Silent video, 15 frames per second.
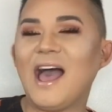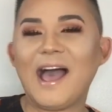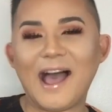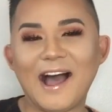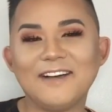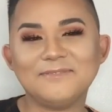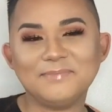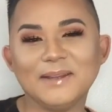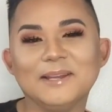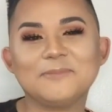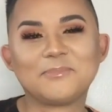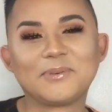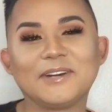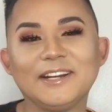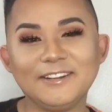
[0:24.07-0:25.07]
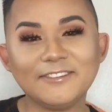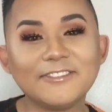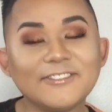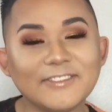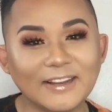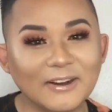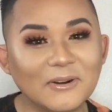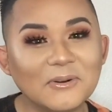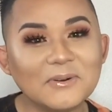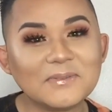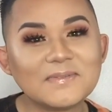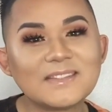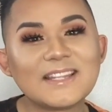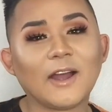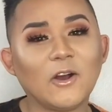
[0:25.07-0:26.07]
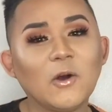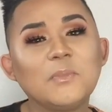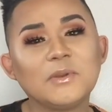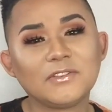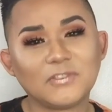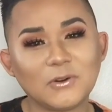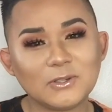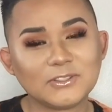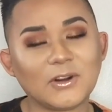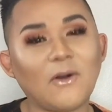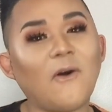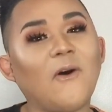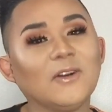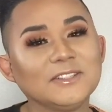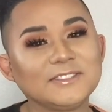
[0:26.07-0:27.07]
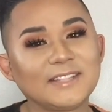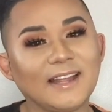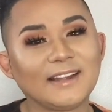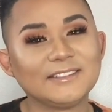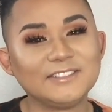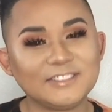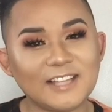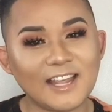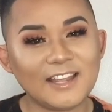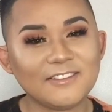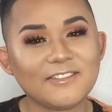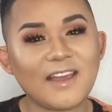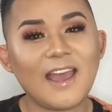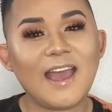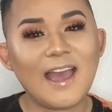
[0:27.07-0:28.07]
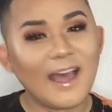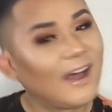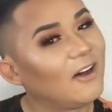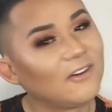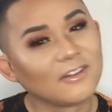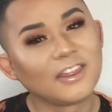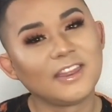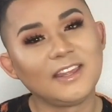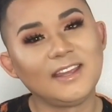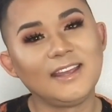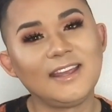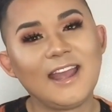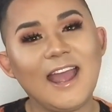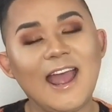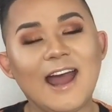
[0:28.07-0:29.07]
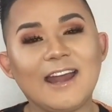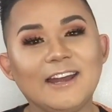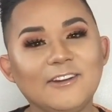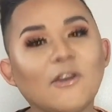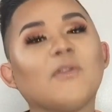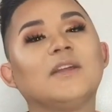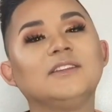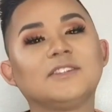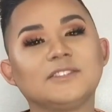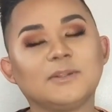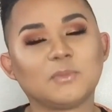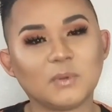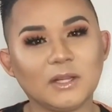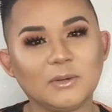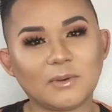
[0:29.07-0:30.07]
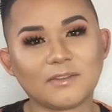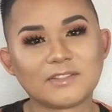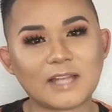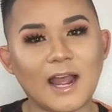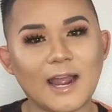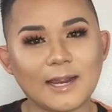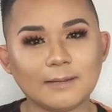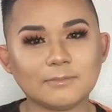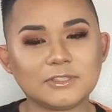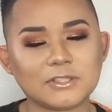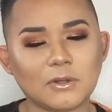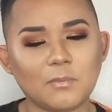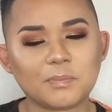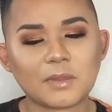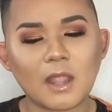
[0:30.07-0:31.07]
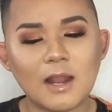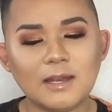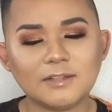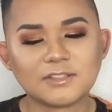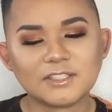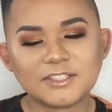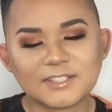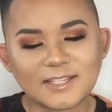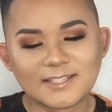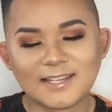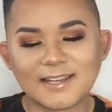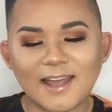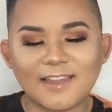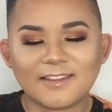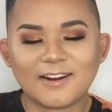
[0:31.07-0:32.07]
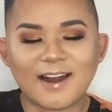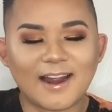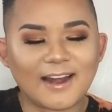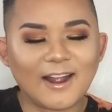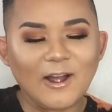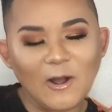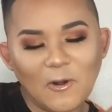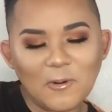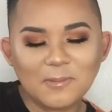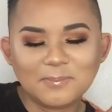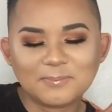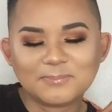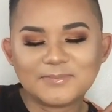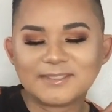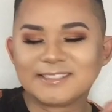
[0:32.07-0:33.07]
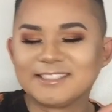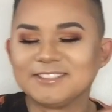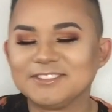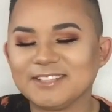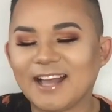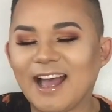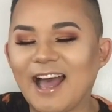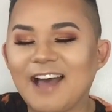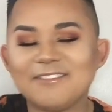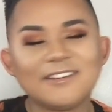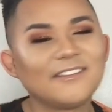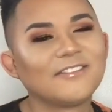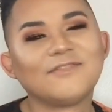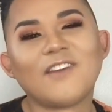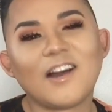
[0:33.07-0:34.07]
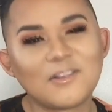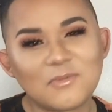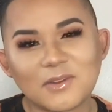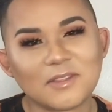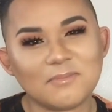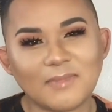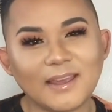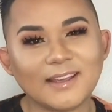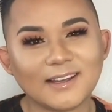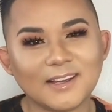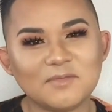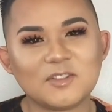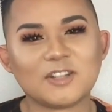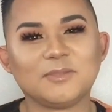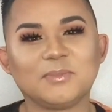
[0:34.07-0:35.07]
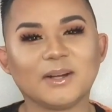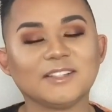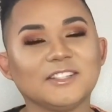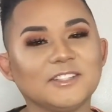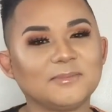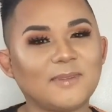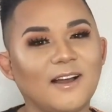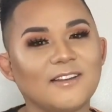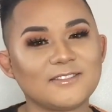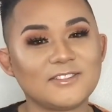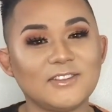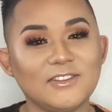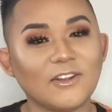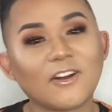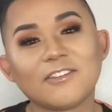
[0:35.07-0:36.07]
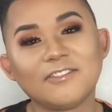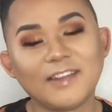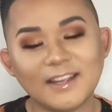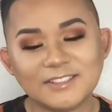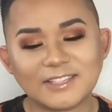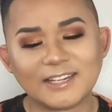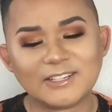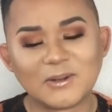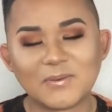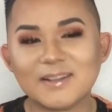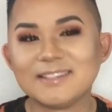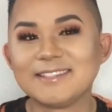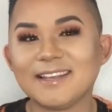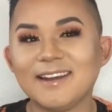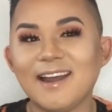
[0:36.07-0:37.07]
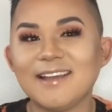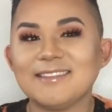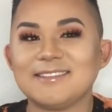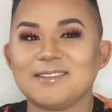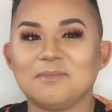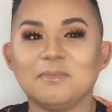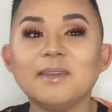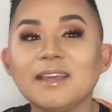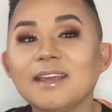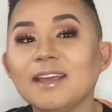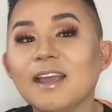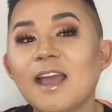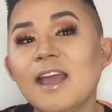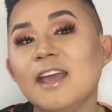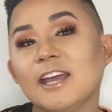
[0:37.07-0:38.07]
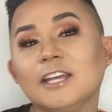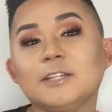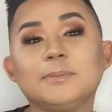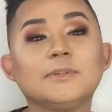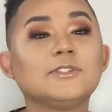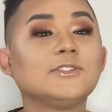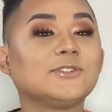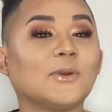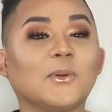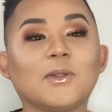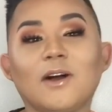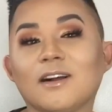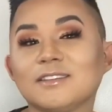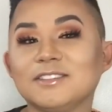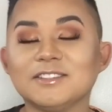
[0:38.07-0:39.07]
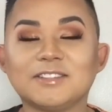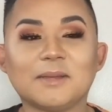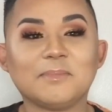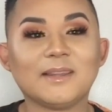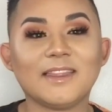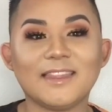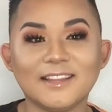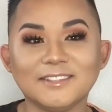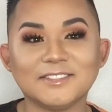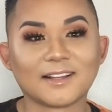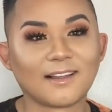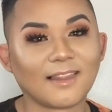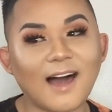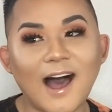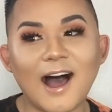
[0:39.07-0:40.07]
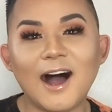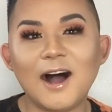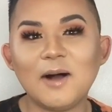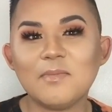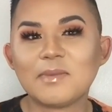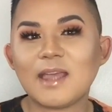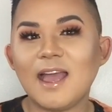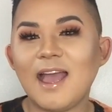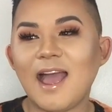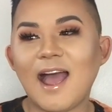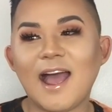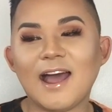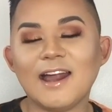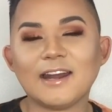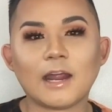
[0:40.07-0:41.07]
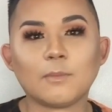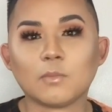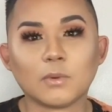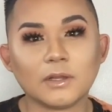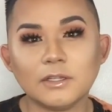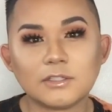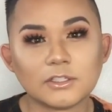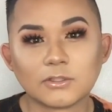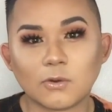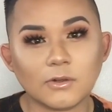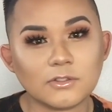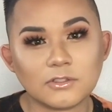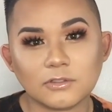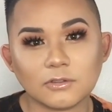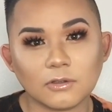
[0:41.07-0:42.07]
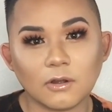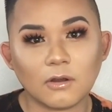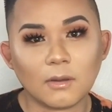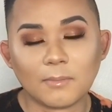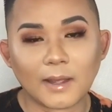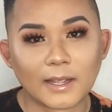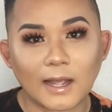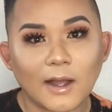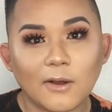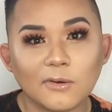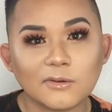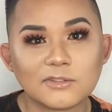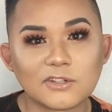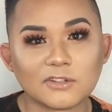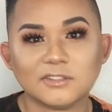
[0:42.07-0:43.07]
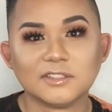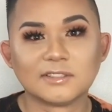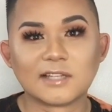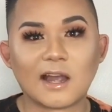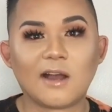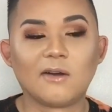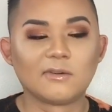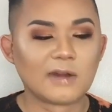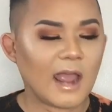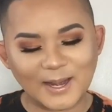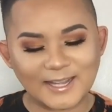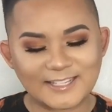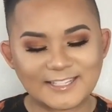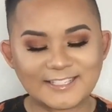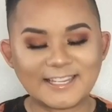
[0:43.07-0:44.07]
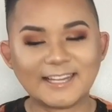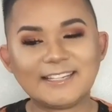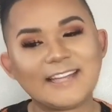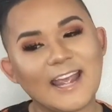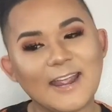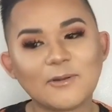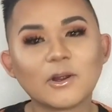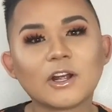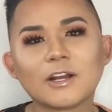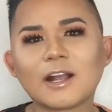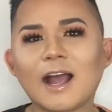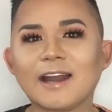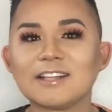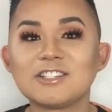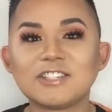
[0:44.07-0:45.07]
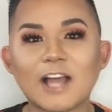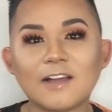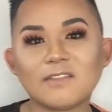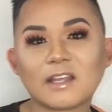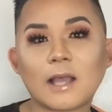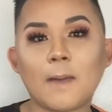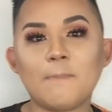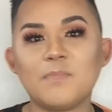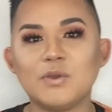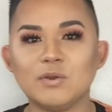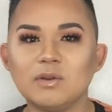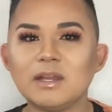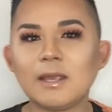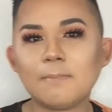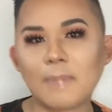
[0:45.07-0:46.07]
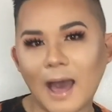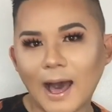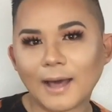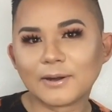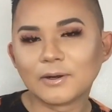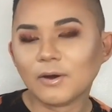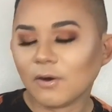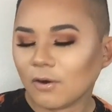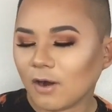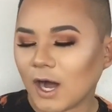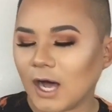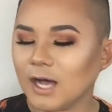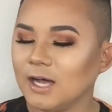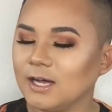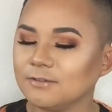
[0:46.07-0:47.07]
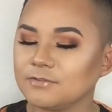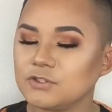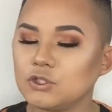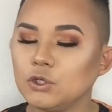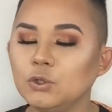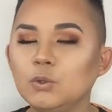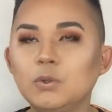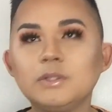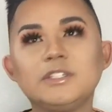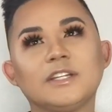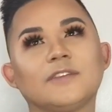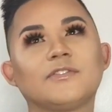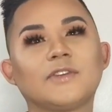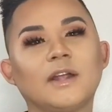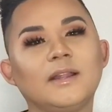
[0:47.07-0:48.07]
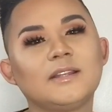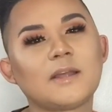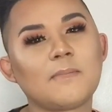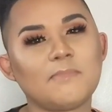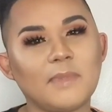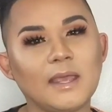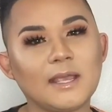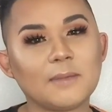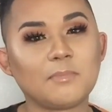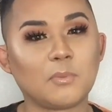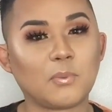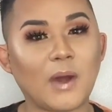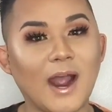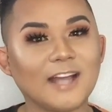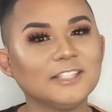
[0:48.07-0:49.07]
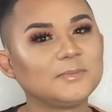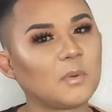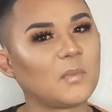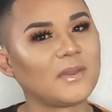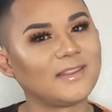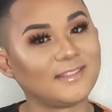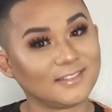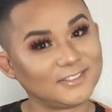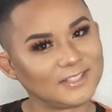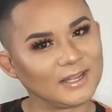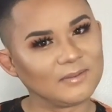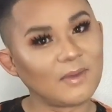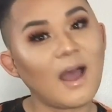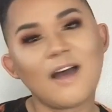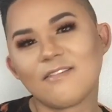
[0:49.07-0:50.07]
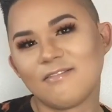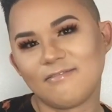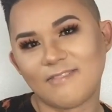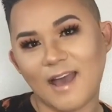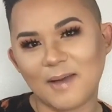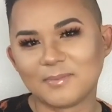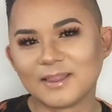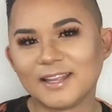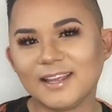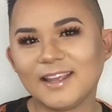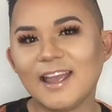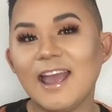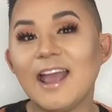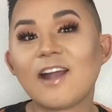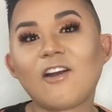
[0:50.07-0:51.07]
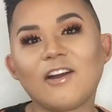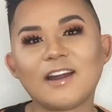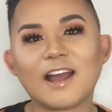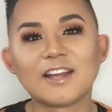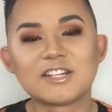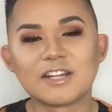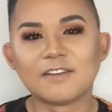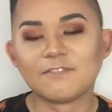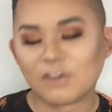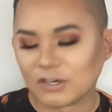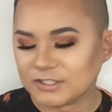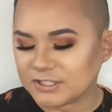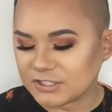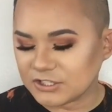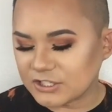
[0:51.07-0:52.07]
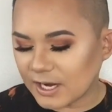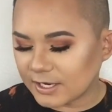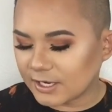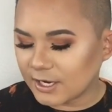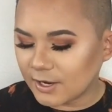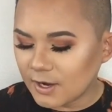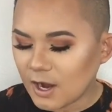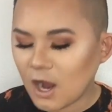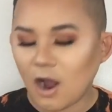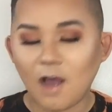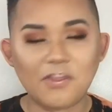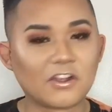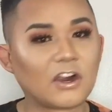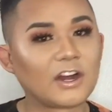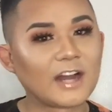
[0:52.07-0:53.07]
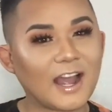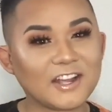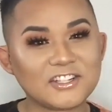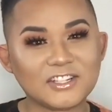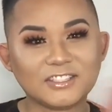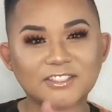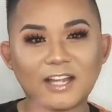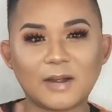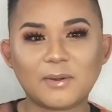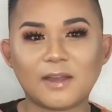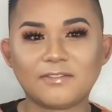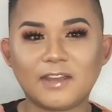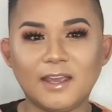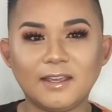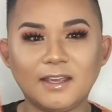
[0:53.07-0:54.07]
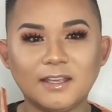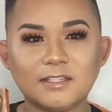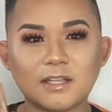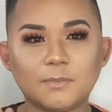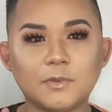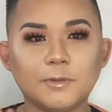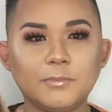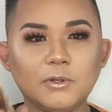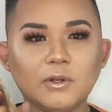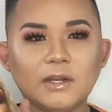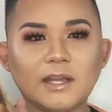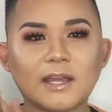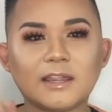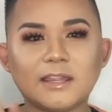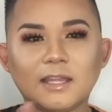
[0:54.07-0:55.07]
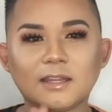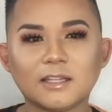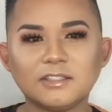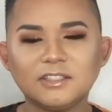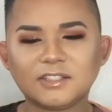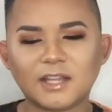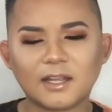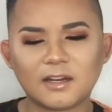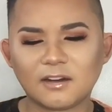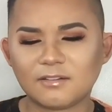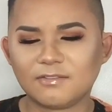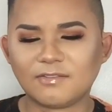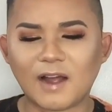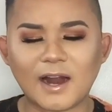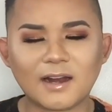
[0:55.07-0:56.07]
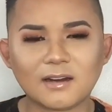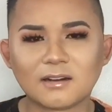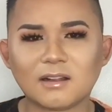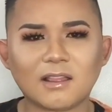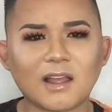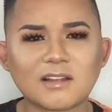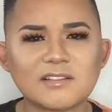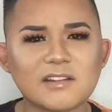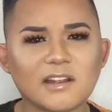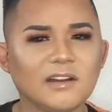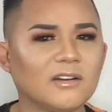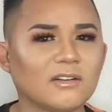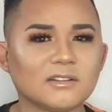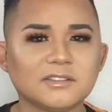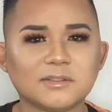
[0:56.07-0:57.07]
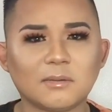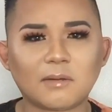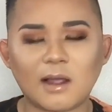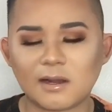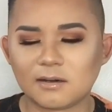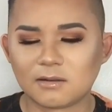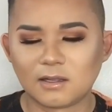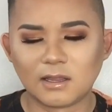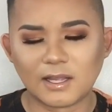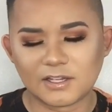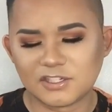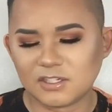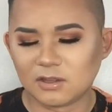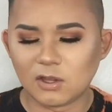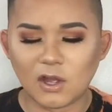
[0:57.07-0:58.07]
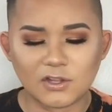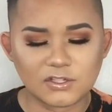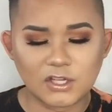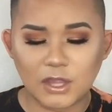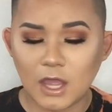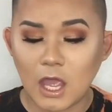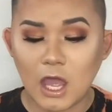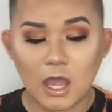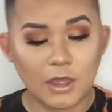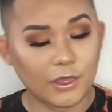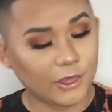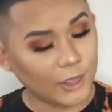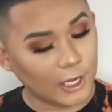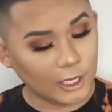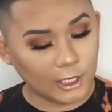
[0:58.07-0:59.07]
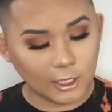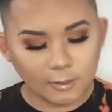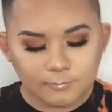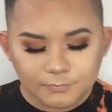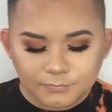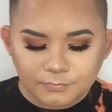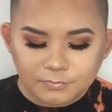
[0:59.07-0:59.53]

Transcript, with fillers: have been pre-filmed. I hope you folks are all staying safe, healthy, and I know these are some really rough times, so let's just stick together, and I hope just having fun with makeup just brings a smile to your face. I know it did to me. It's been so long since I've been this glam, and I'm really just going to my couch or sit down. Today we're going to kind of just have like a beauty battle of two different makeup brands, but within the same family. Kardashian versus Jenner. On the Kardashian side, we have KKW Beauty. I think this is like her Fire collection or some kind of collection launch thing.